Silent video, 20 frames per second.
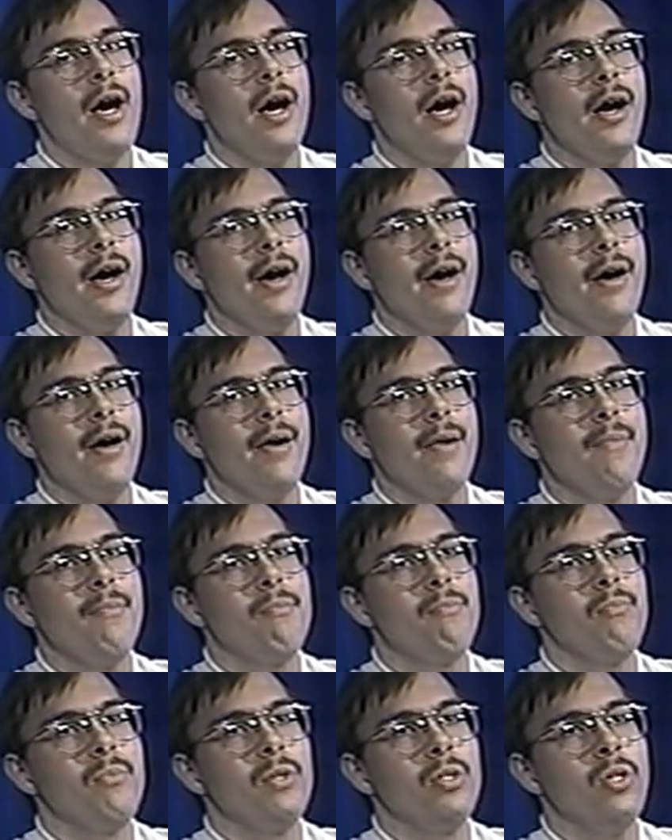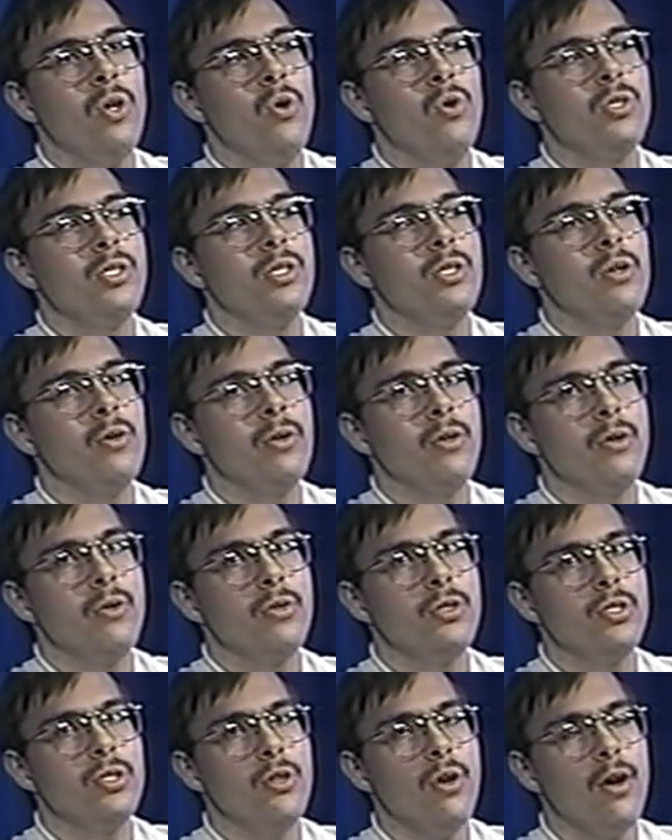
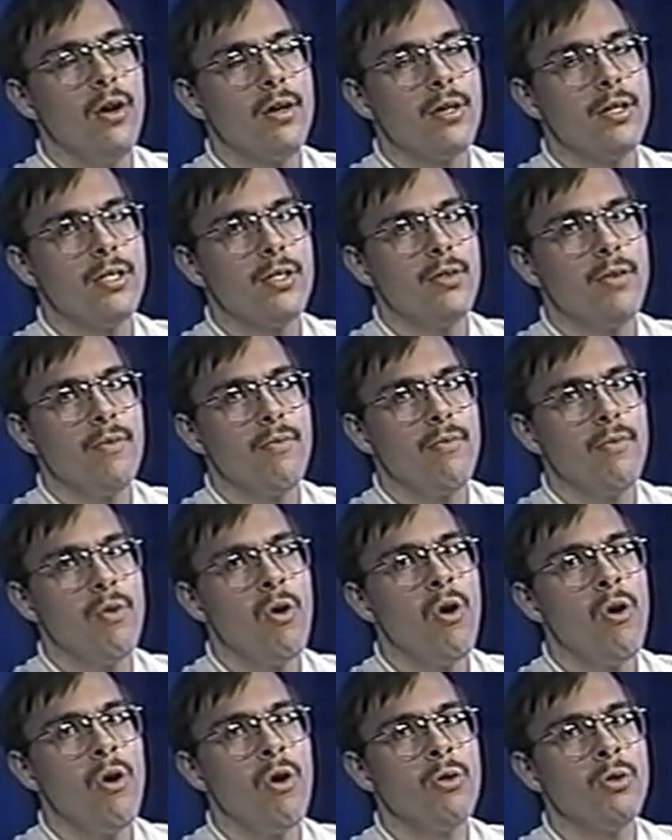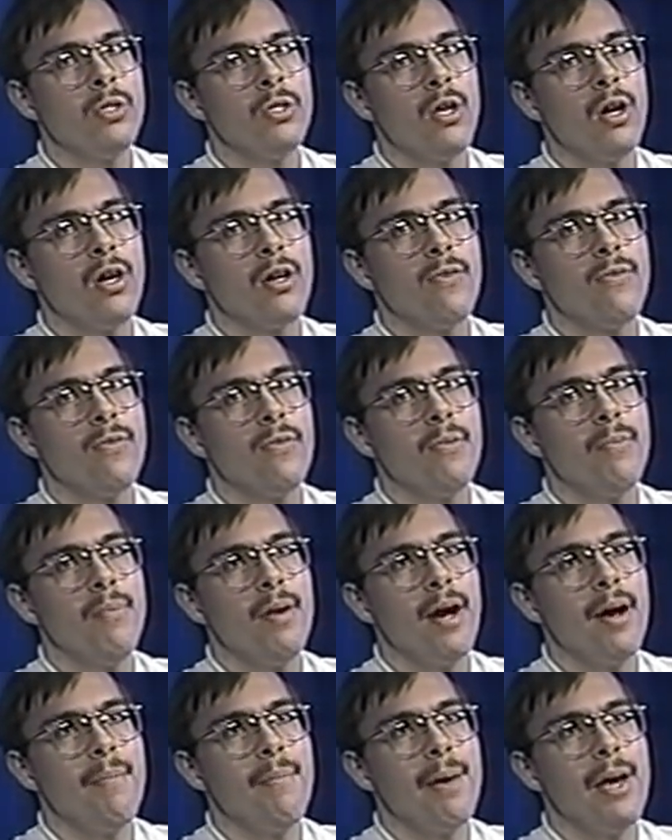
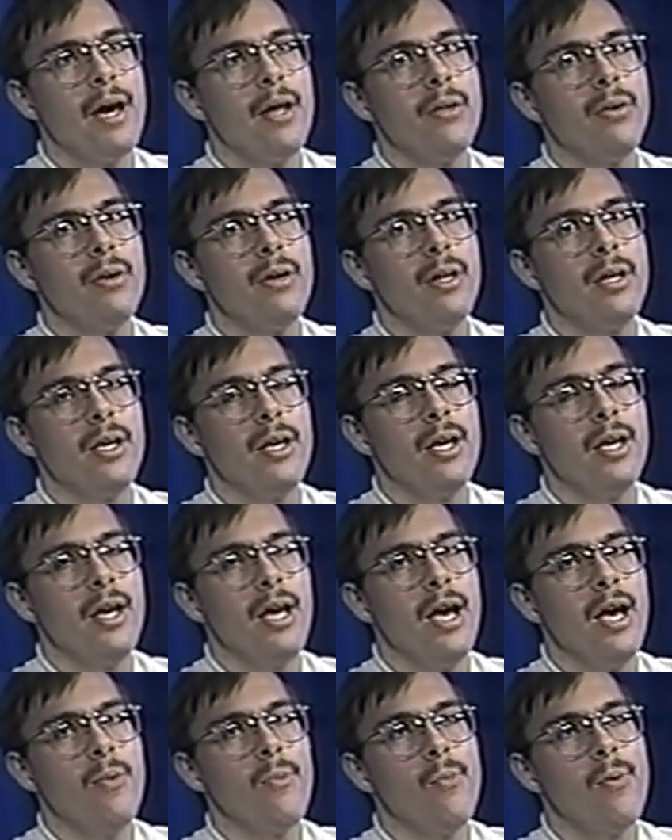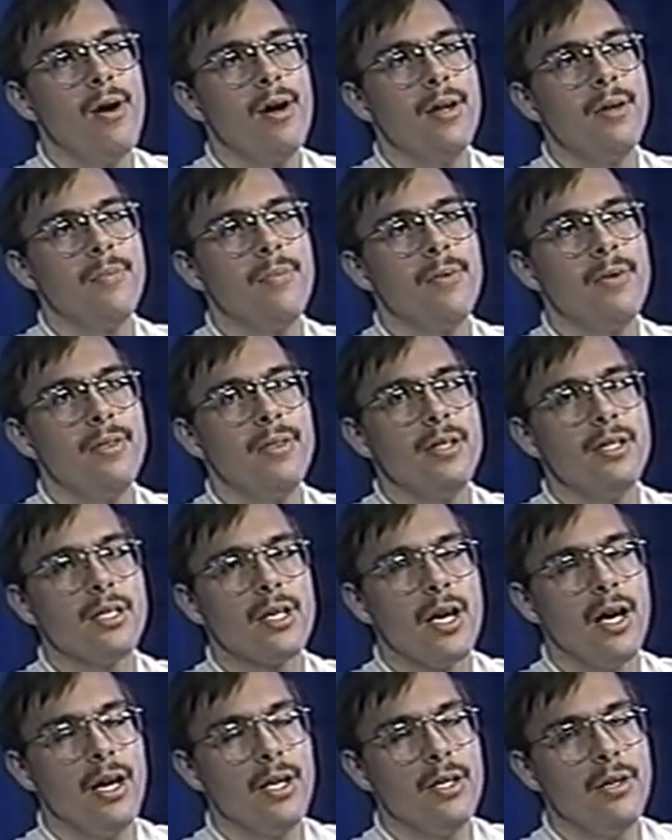Oceanographer Bob Ballard had wanted to put
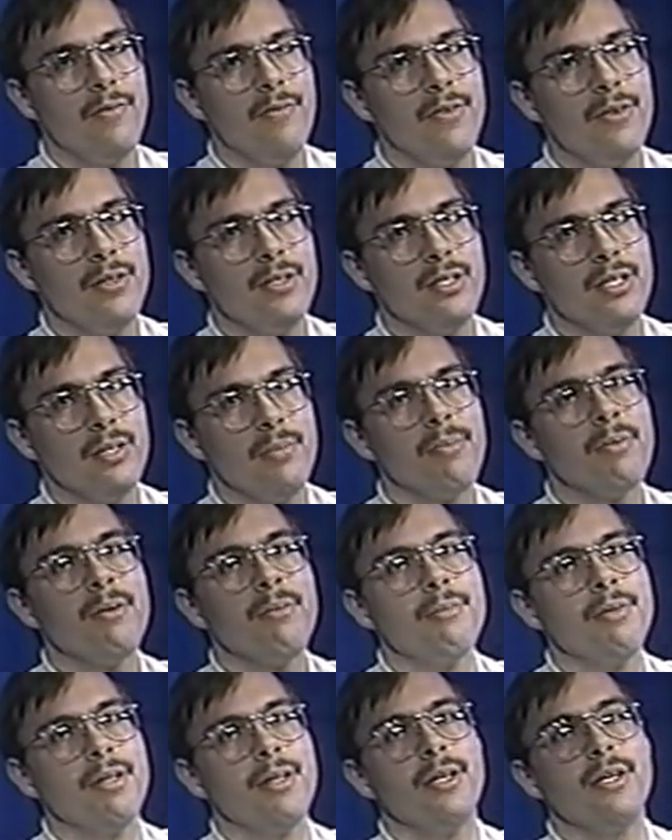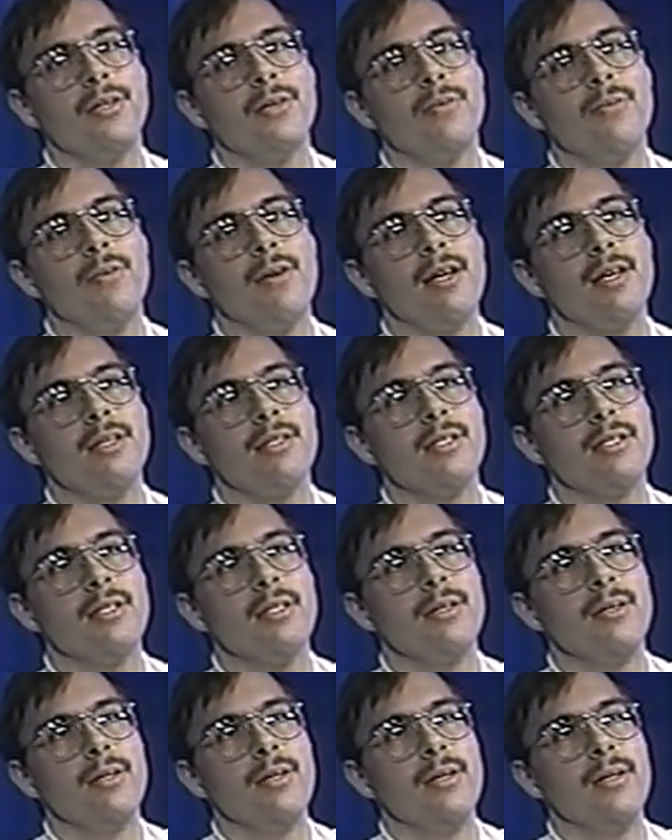this controversy permanently to
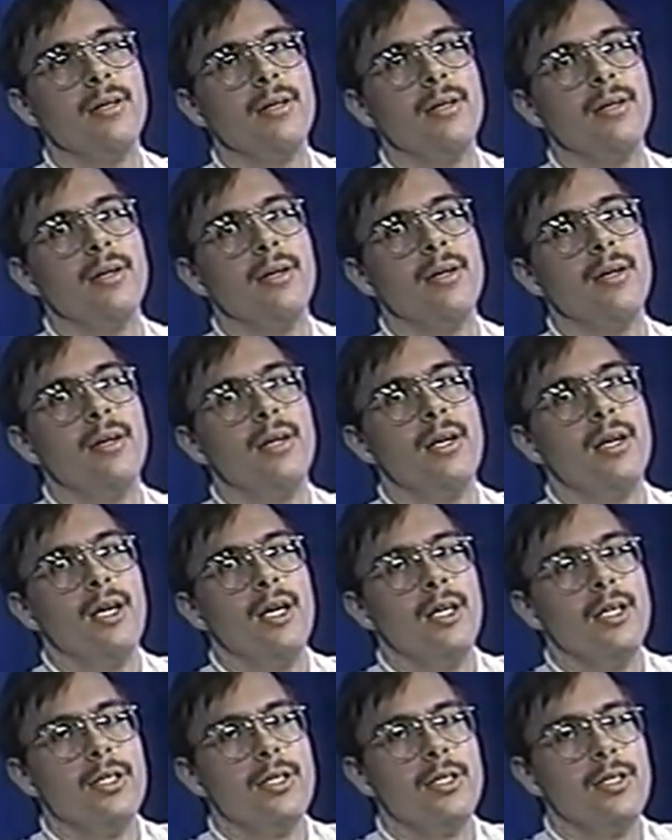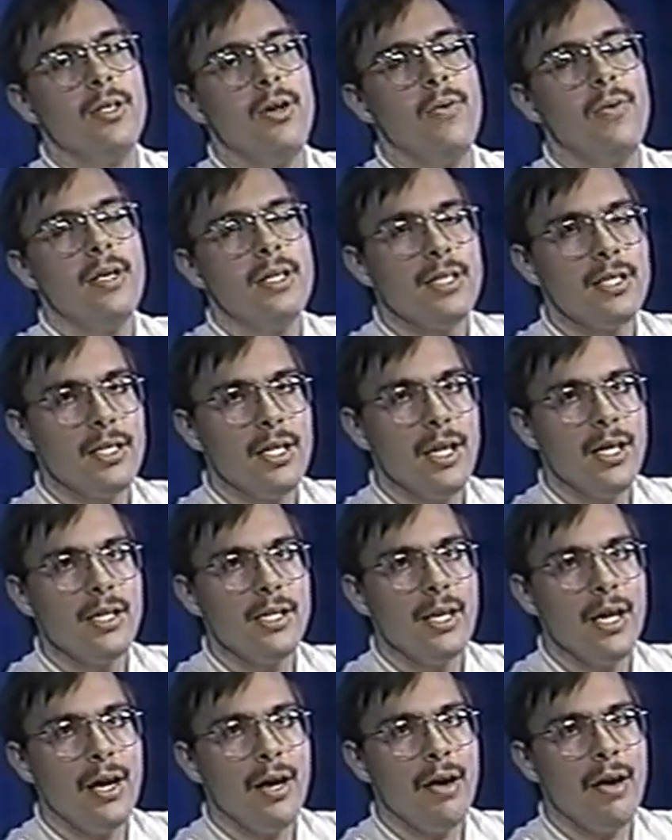rest. So he
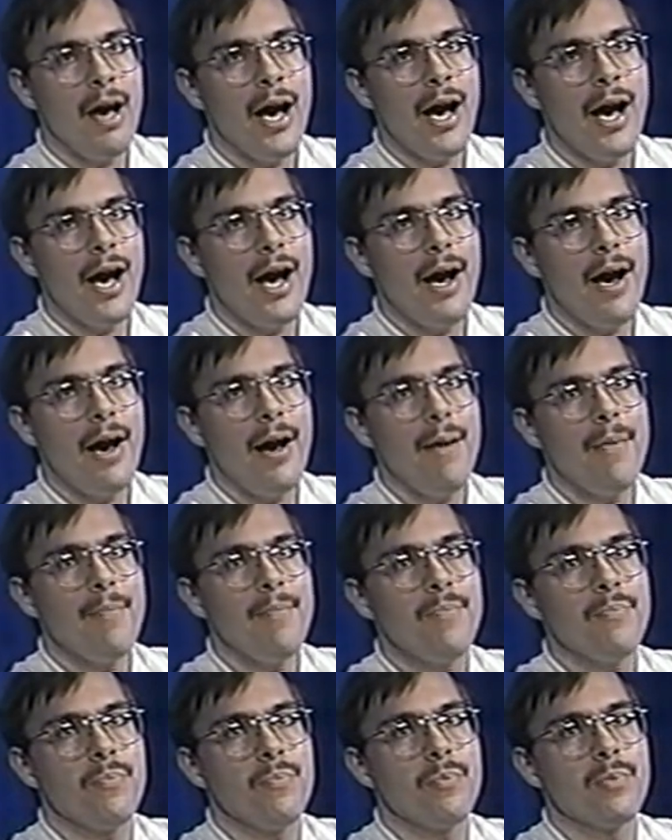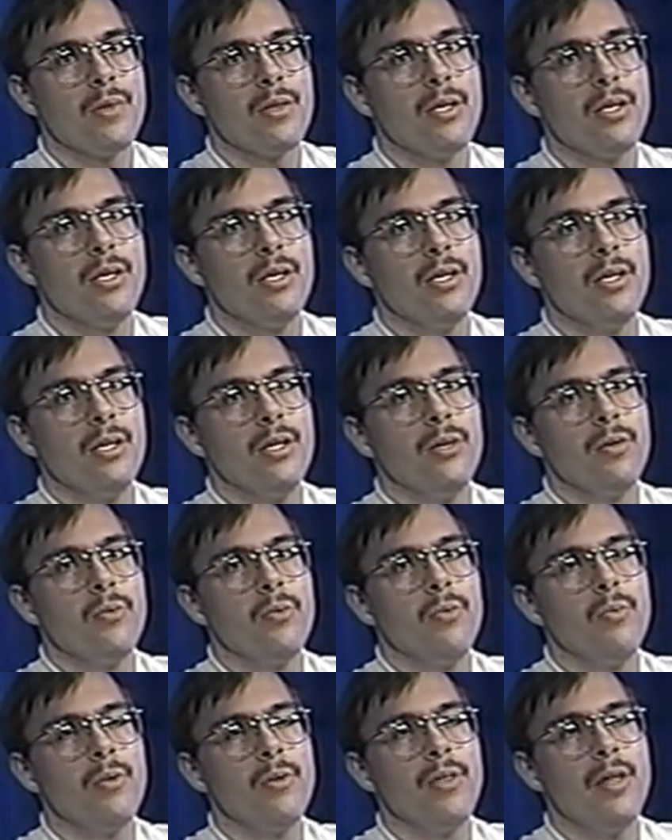sent down,
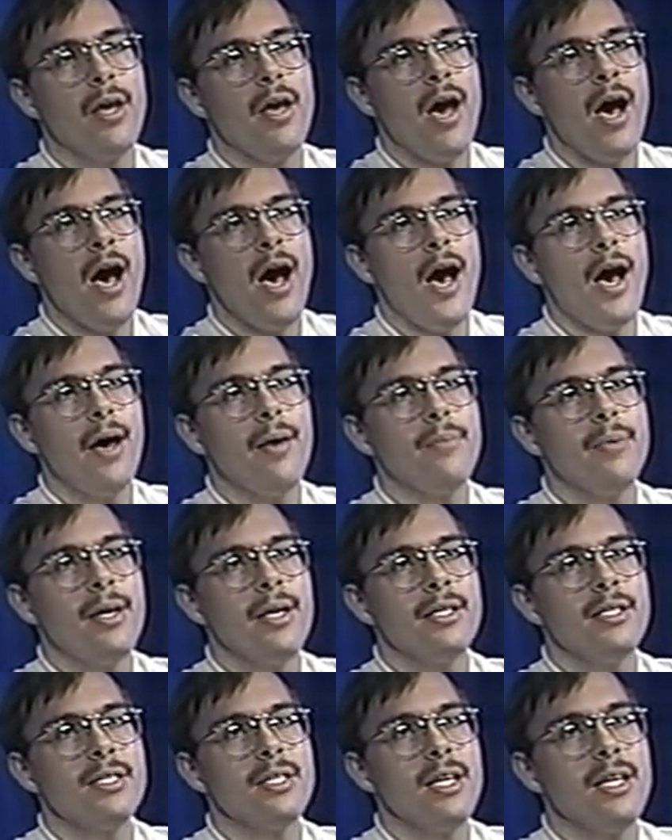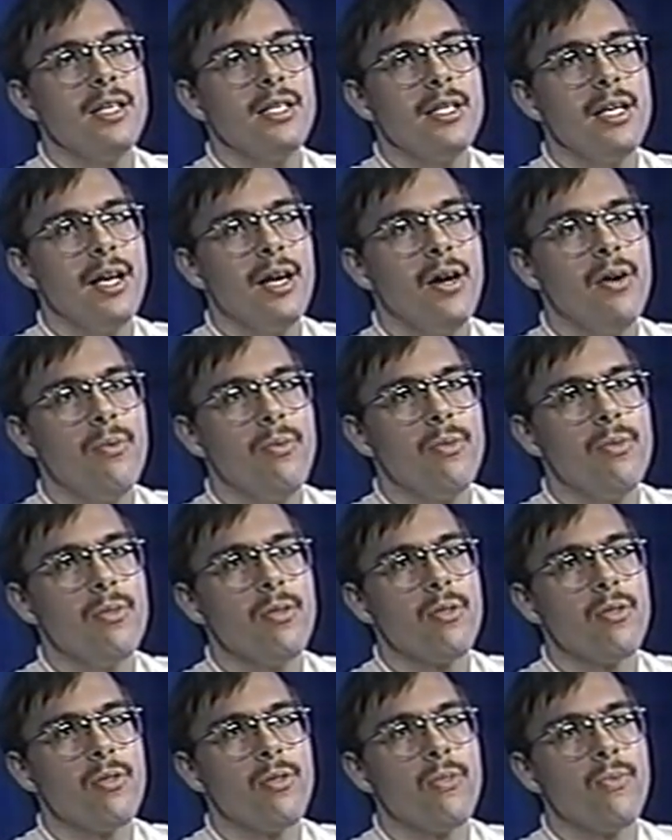had sent down
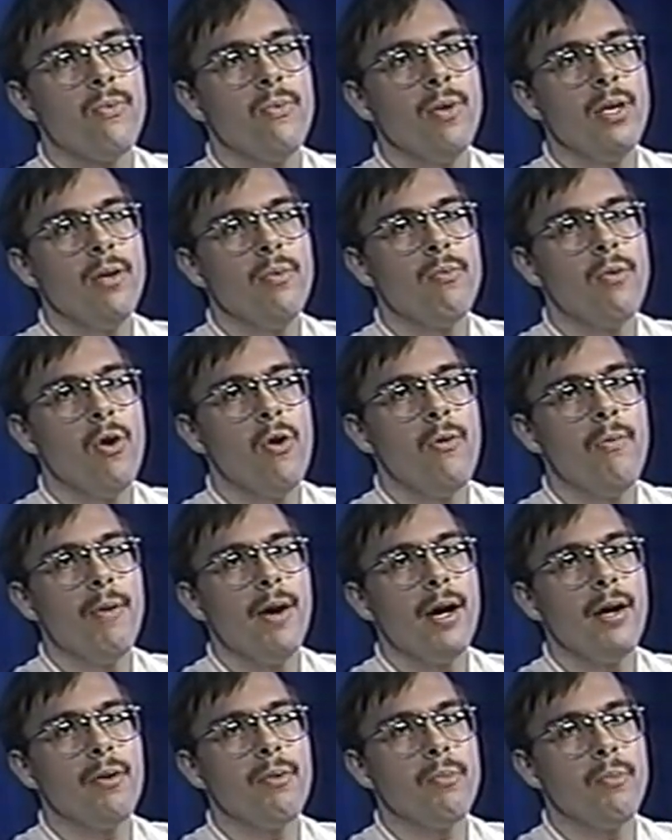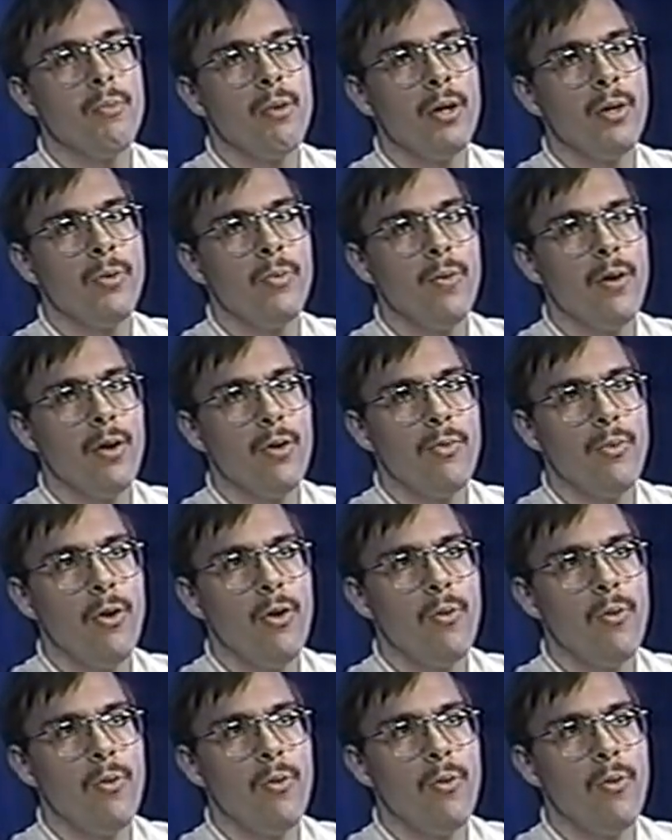3 underwater